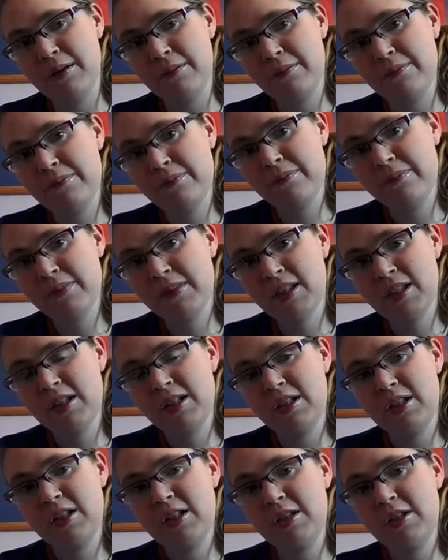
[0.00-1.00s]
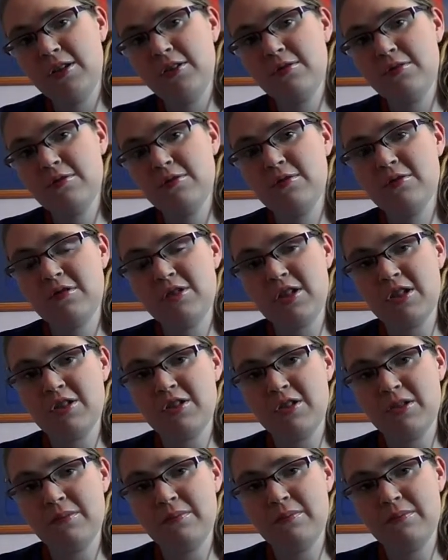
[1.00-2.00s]
but, you know, don't
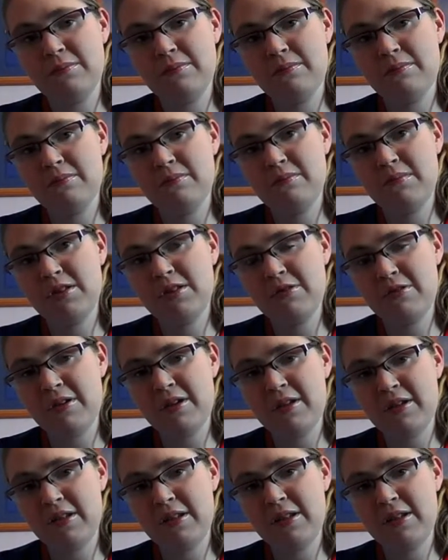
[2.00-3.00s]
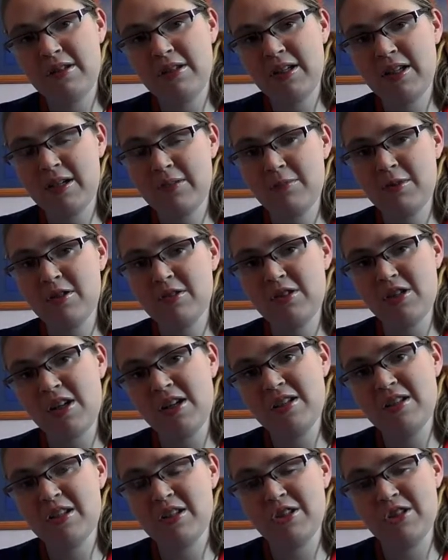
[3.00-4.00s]
judge him too early. Like, I'm not
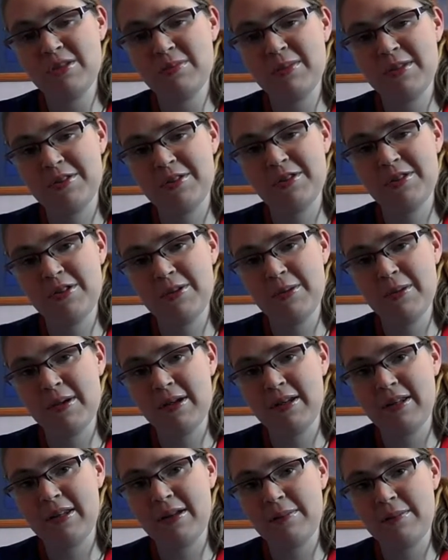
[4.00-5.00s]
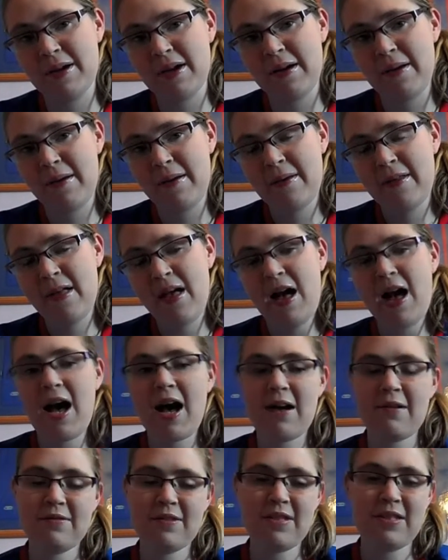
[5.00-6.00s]
trying to judge his players too early, but
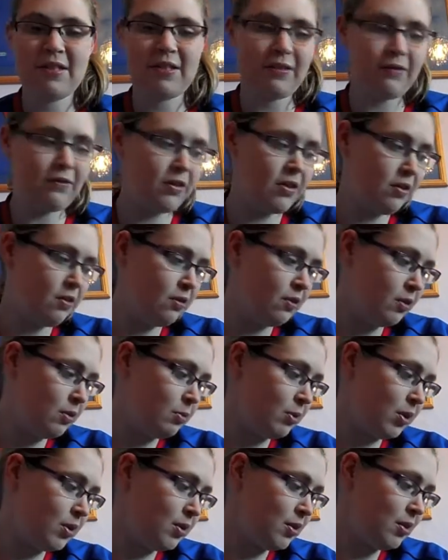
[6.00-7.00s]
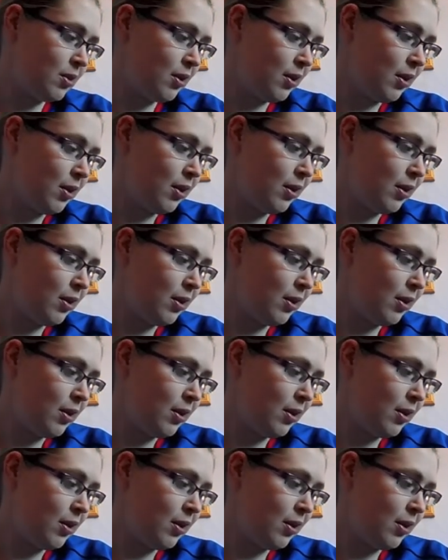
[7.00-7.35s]
I have seen a few good ones.